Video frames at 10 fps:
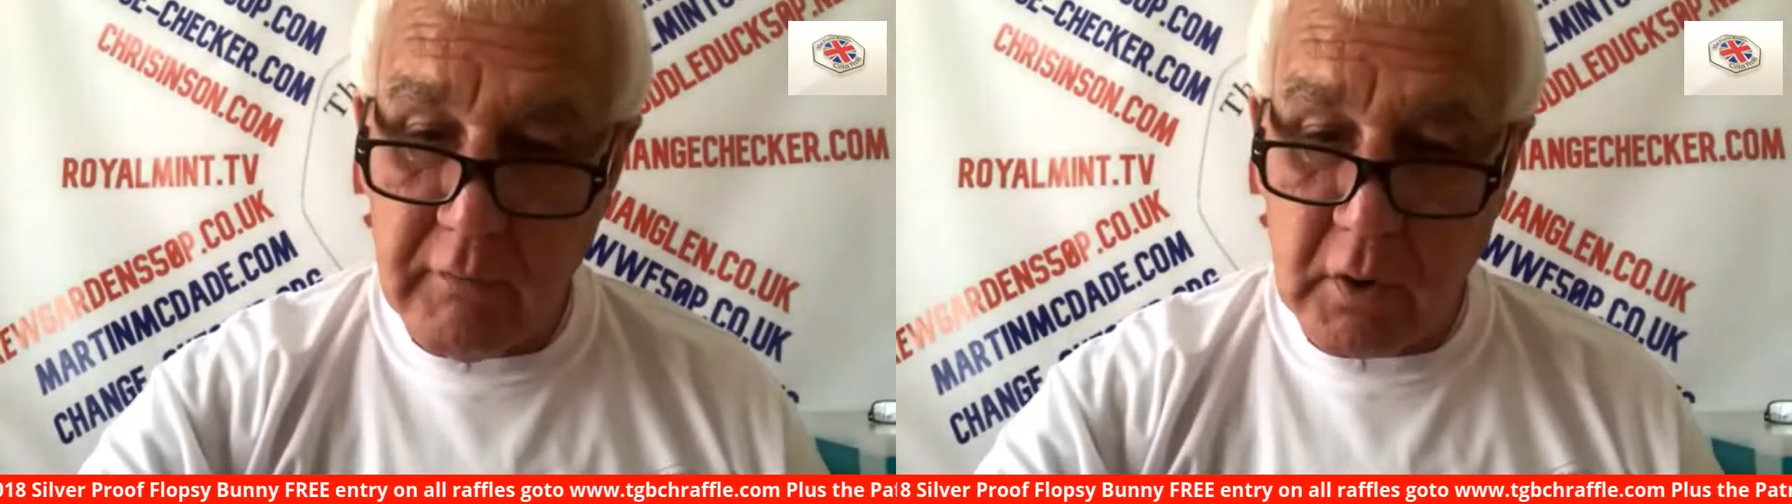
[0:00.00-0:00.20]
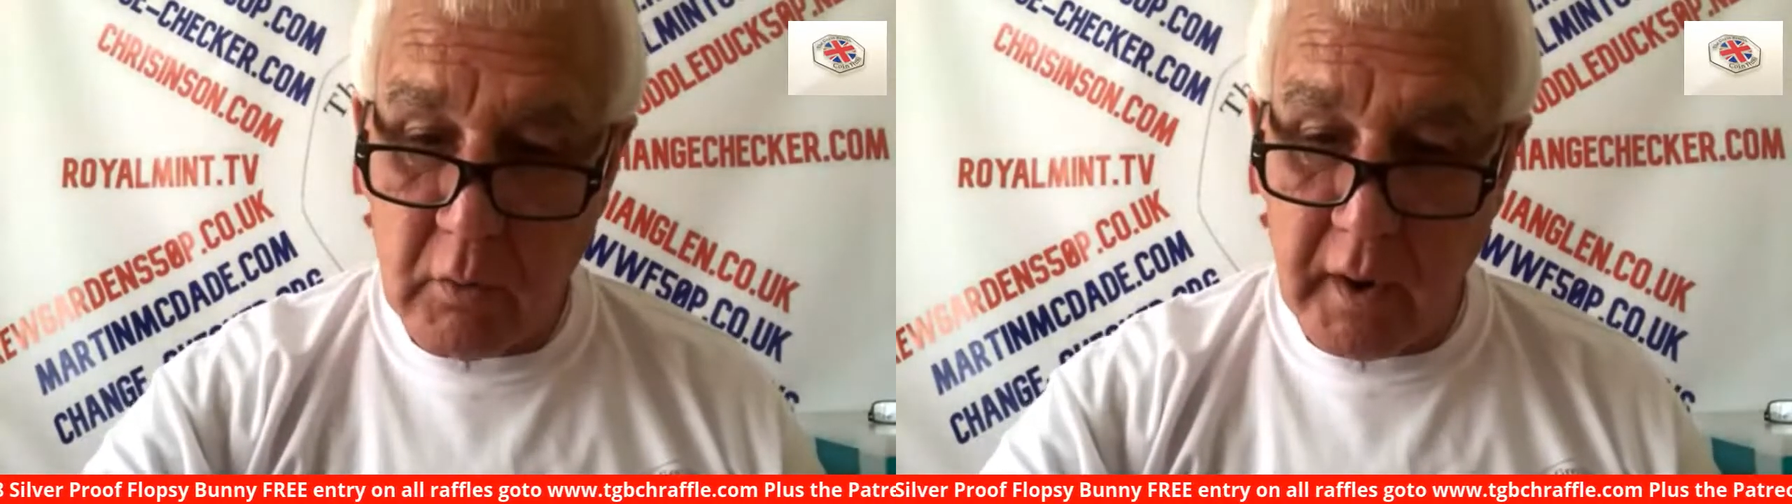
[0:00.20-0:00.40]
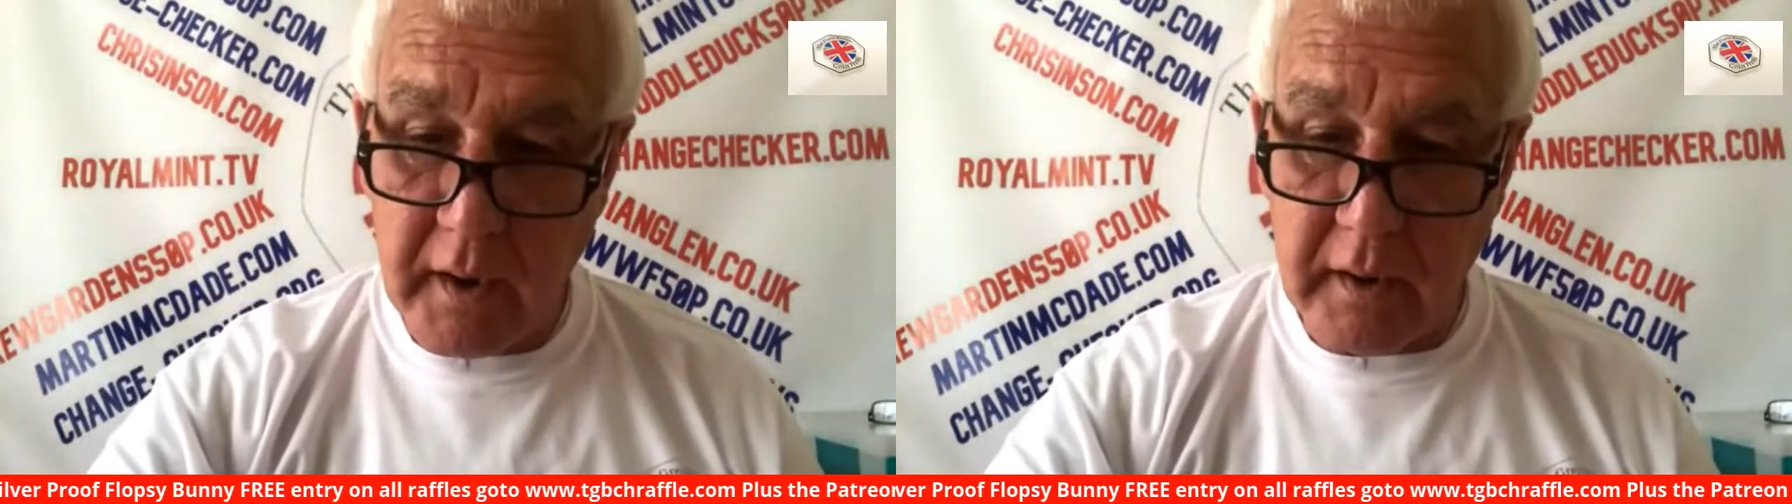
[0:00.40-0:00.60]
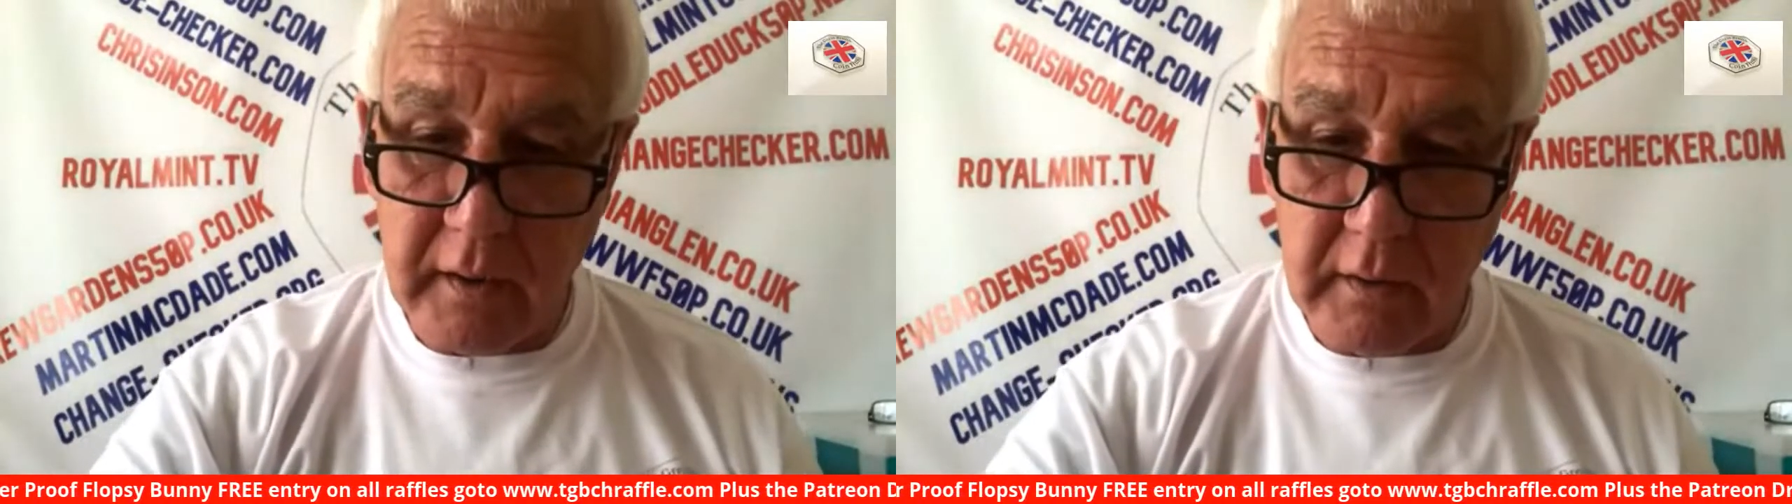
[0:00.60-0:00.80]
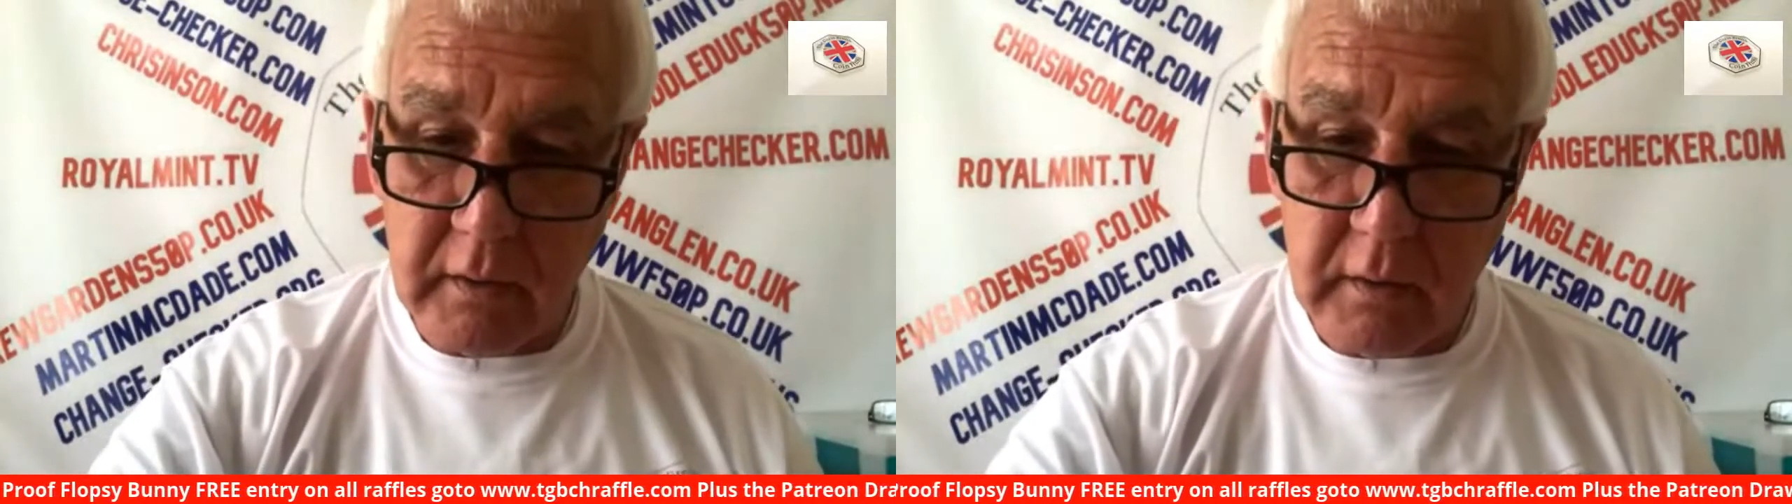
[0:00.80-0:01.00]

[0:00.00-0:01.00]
over quick